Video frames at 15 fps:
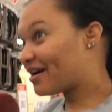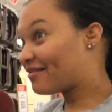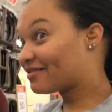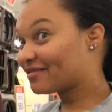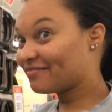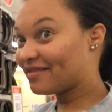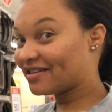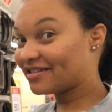too
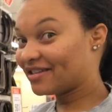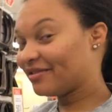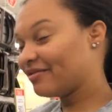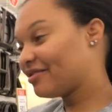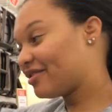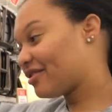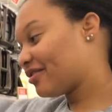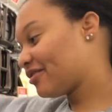
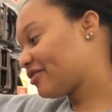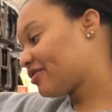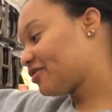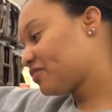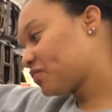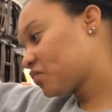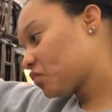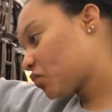noticeable.
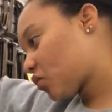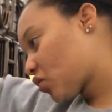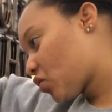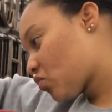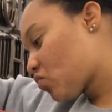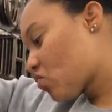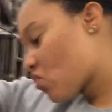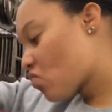
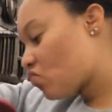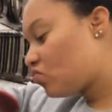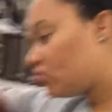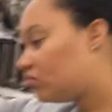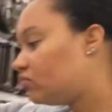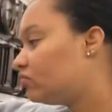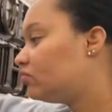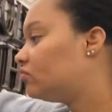
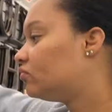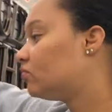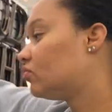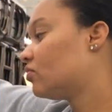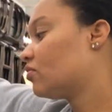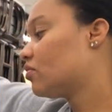Yeah, eat your